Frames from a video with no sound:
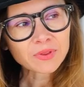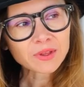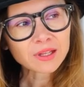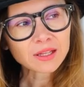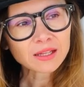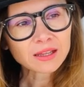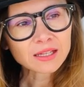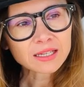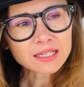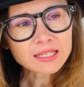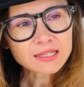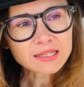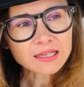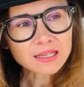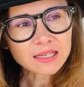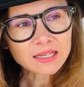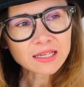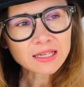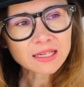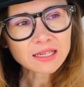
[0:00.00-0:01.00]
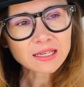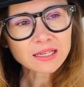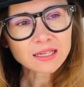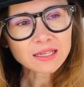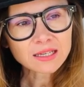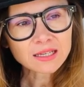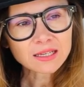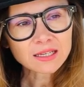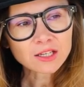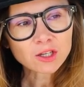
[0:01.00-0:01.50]
This
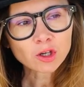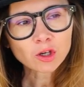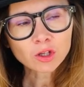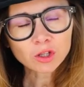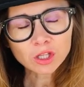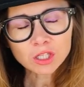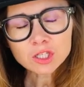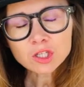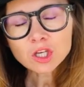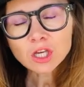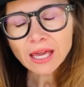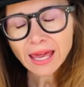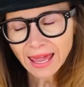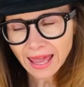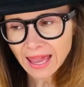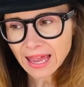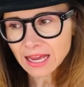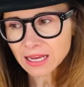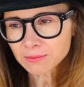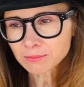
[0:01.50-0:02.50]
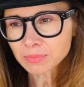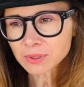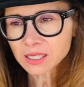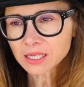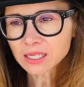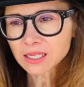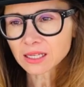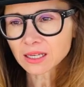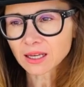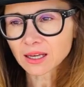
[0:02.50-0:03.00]
can
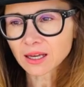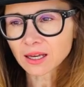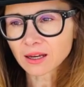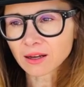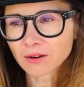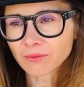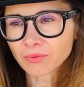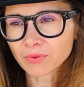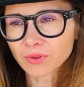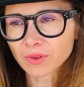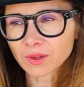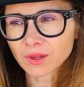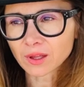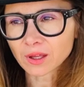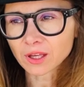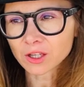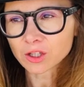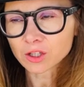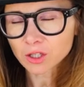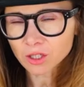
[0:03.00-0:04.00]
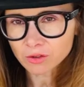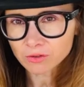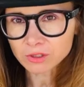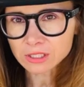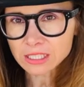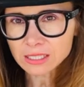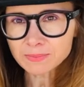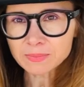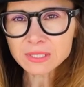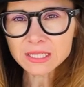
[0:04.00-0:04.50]
be a
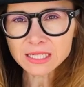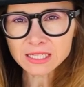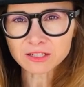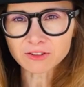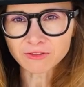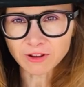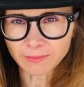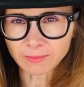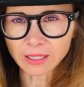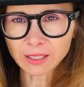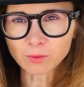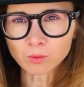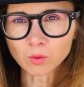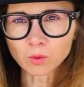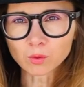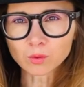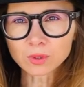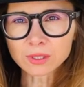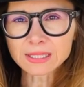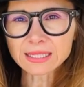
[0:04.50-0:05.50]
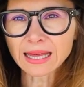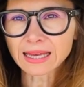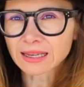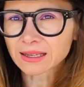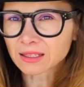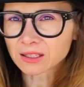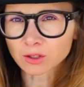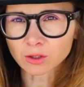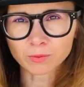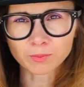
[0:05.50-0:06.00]
deep-seated family wound,
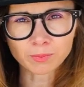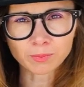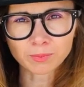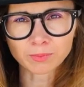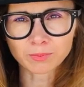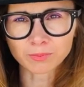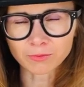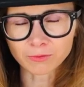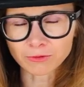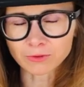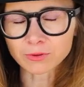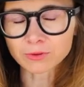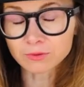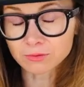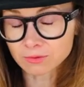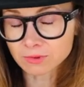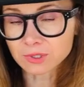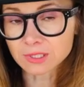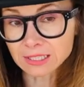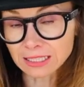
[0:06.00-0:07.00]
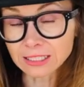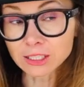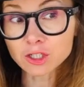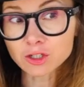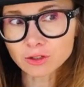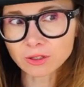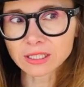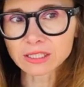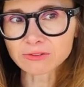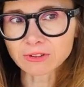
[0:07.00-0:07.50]
like could
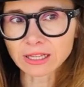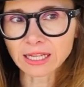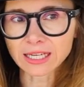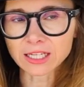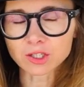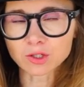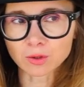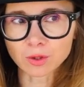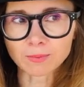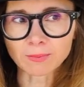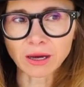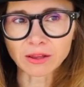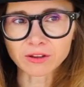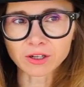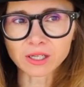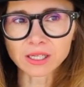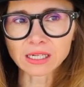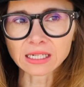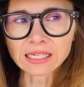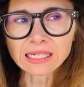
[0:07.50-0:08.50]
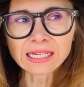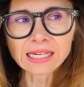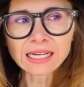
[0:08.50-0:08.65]
literally relate to the mother here.